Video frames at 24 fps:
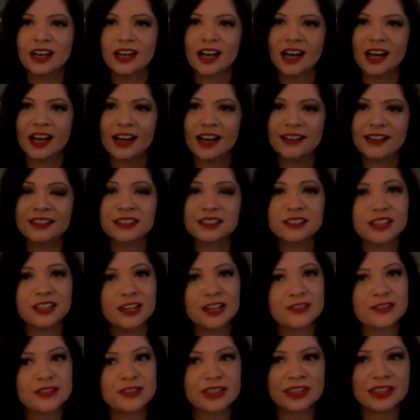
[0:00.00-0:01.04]
the
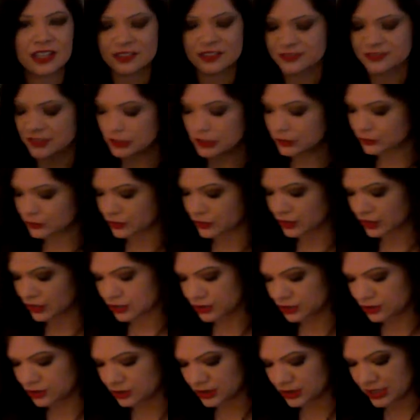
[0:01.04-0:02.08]
love that they feel for
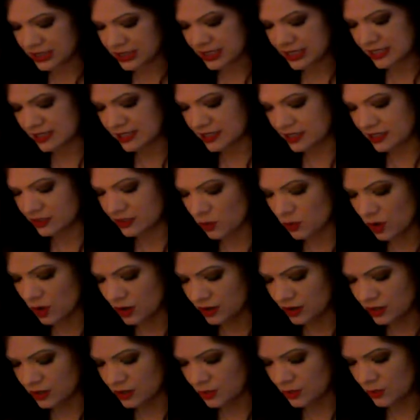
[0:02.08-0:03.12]
you instead of
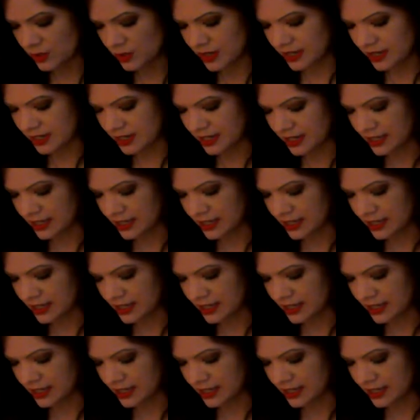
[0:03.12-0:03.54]
walking away